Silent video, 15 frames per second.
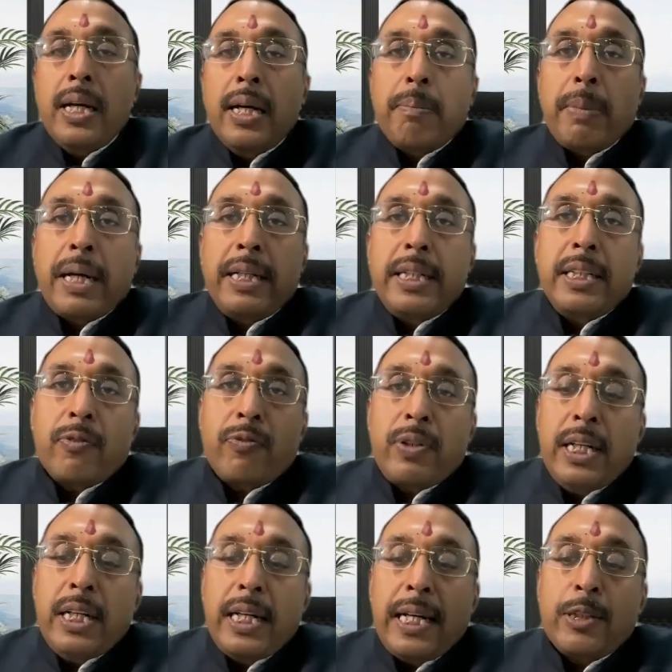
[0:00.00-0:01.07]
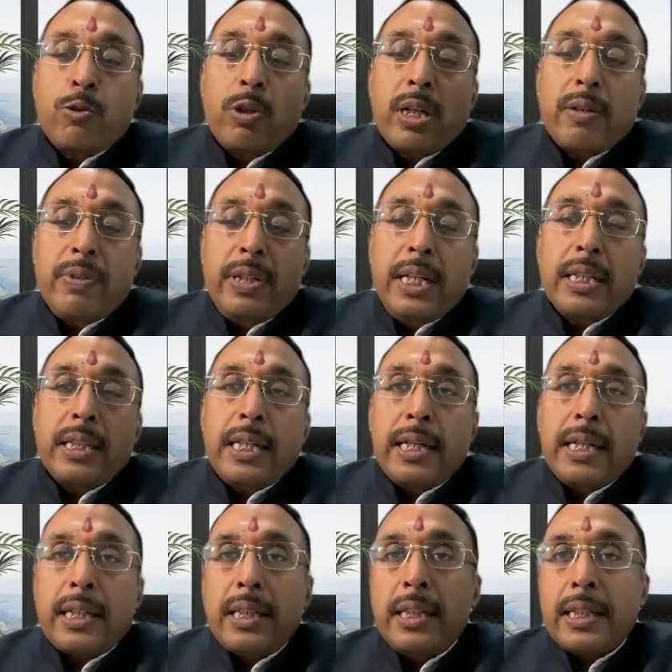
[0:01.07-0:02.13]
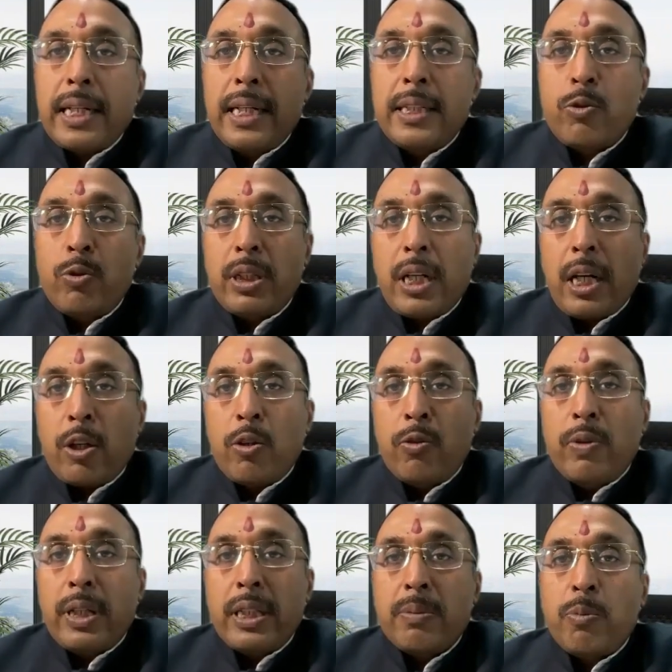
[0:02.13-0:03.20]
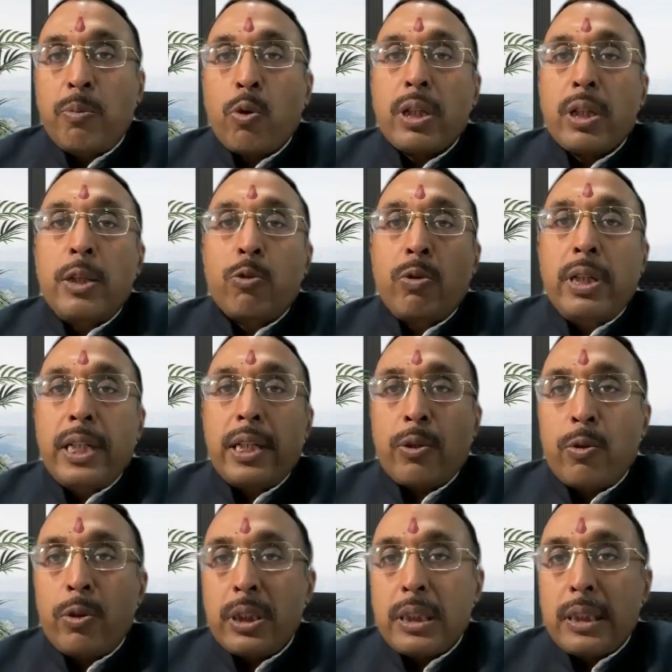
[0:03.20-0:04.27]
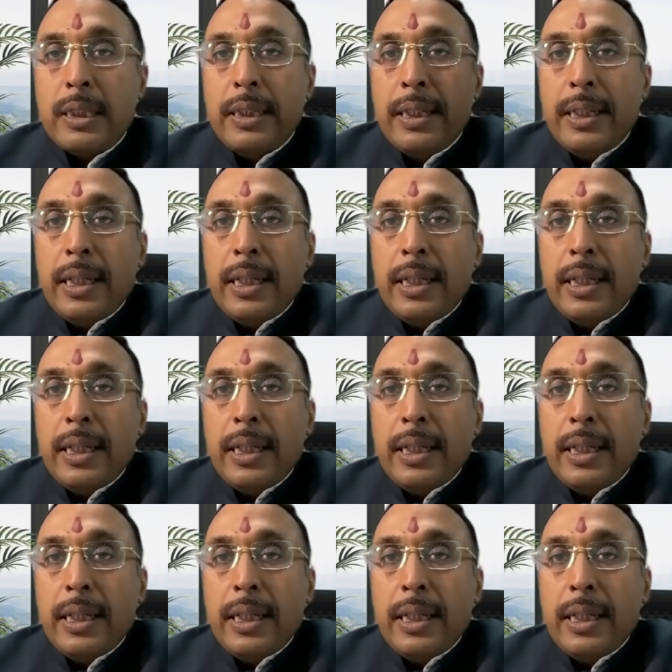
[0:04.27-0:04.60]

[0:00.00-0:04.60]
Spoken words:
My dear friend, as you are aware that in case your turnover is more than 20 crores,